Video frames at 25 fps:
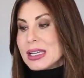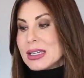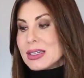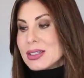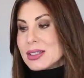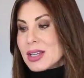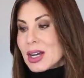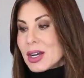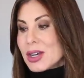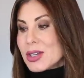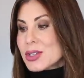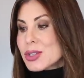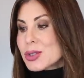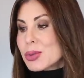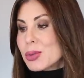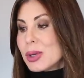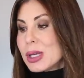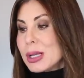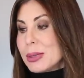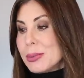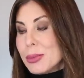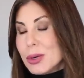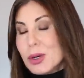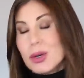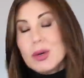it does
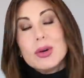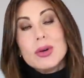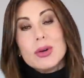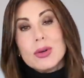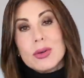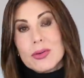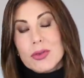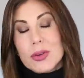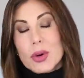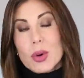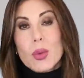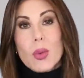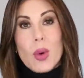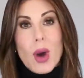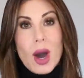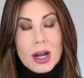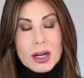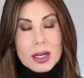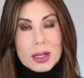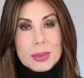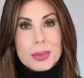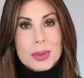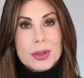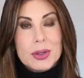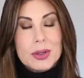remove
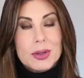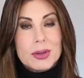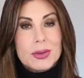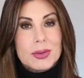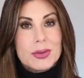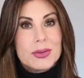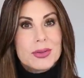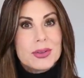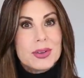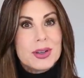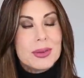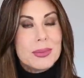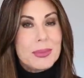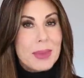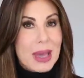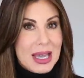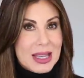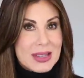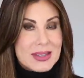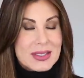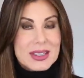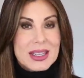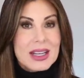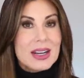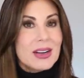waterproof
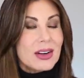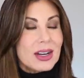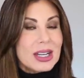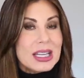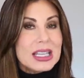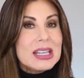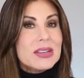mascara.